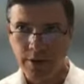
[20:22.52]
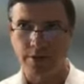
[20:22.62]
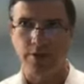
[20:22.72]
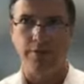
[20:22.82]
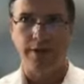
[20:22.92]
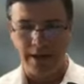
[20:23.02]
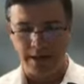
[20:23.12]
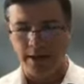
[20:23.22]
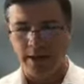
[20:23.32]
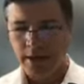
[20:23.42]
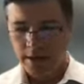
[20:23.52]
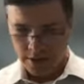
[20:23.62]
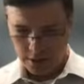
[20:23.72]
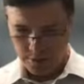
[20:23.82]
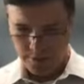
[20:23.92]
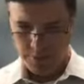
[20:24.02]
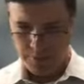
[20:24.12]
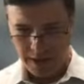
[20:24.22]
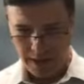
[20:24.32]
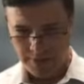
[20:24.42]
sort of kinyan to, to
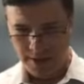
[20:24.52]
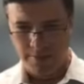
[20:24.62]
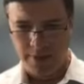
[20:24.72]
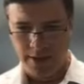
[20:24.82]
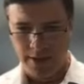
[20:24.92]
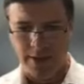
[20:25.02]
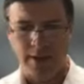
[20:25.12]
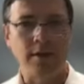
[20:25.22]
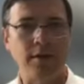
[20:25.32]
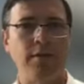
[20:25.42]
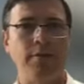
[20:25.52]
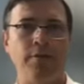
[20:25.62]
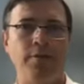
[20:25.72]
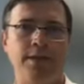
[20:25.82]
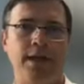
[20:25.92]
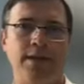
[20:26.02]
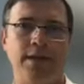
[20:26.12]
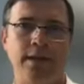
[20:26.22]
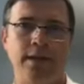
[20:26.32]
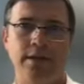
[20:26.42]
pick up something uh, from a
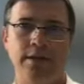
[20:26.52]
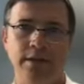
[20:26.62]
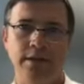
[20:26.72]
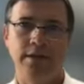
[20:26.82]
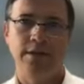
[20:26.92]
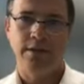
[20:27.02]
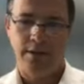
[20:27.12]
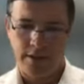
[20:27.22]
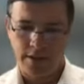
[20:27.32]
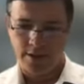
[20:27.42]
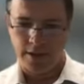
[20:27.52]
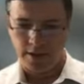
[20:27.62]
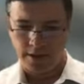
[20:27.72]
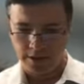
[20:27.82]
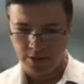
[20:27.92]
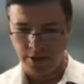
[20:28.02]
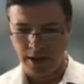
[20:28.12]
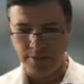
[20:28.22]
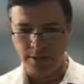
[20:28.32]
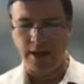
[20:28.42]
taltanin. So, so it comes